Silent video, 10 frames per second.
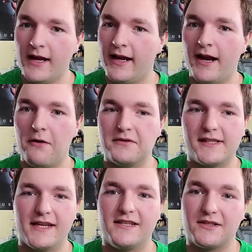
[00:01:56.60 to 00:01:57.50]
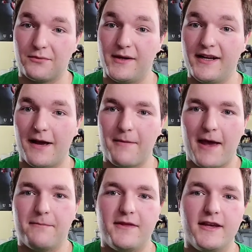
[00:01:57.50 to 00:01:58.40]
And I was like, sweet, I'm
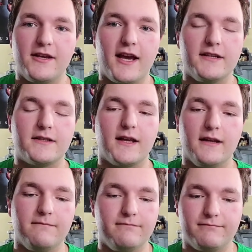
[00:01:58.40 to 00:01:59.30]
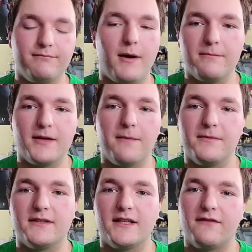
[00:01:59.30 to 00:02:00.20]
happy that you guys get pumped
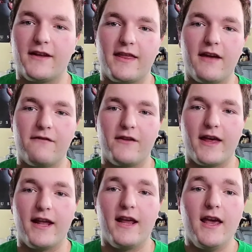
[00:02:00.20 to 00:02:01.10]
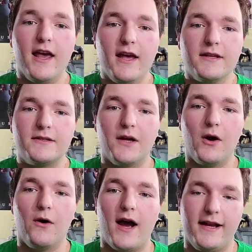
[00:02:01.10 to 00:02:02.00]
up and stuff like that for that.
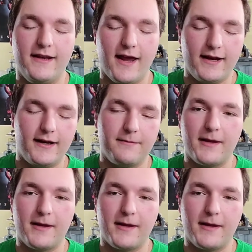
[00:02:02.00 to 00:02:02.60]
So I ended